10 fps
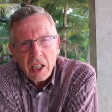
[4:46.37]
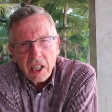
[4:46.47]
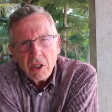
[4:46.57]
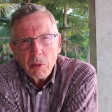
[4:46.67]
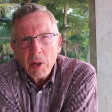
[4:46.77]

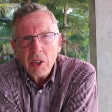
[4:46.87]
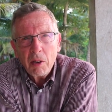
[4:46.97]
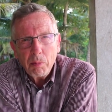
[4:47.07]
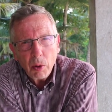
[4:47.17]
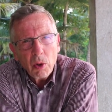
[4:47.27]
intimate,
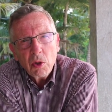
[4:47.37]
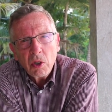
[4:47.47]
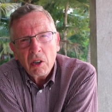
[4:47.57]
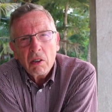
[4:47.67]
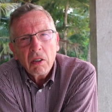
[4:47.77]
and
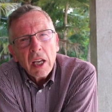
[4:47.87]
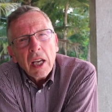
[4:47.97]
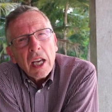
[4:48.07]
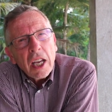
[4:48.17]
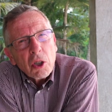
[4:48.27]
personal
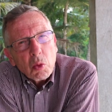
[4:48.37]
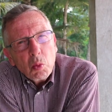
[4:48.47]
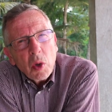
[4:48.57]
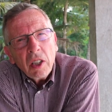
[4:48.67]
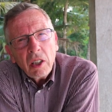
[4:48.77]
has
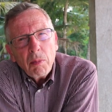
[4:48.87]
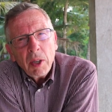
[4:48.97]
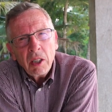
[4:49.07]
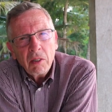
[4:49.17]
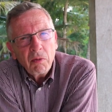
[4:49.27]
really
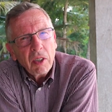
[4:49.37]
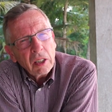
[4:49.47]
been a,